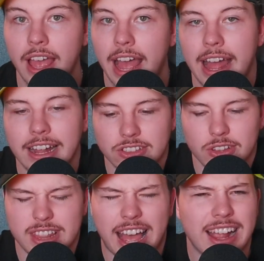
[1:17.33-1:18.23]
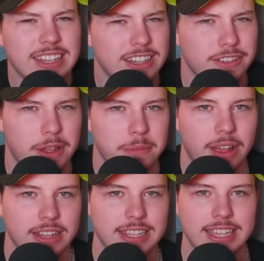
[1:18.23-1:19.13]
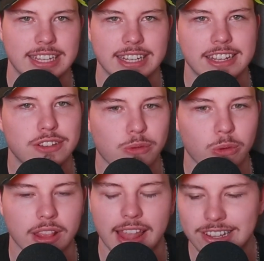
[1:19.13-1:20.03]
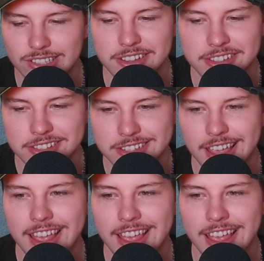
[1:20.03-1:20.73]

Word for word: and so the idea of him like taking literal lessons